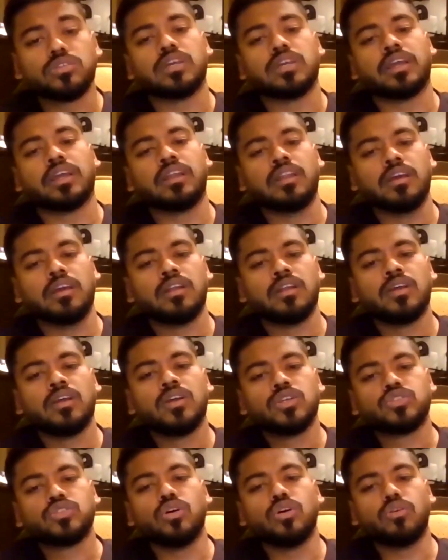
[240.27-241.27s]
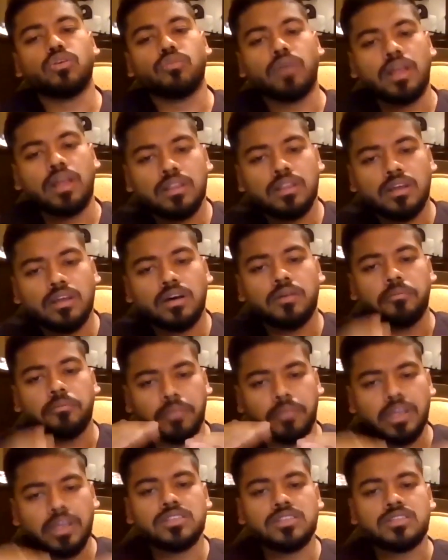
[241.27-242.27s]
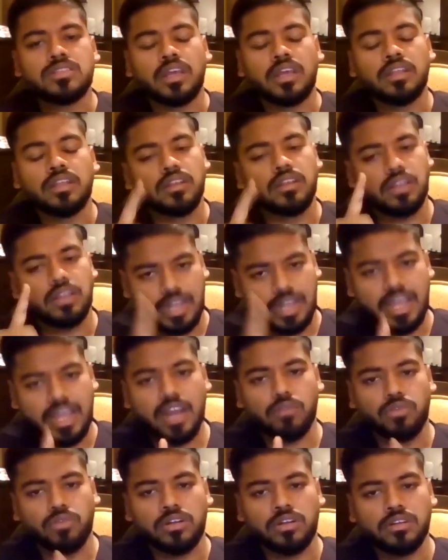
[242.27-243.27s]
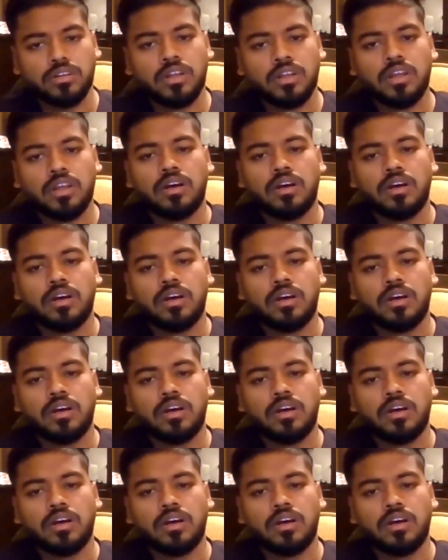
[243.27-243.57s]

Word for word: second layer. So while the main chain, the layer one,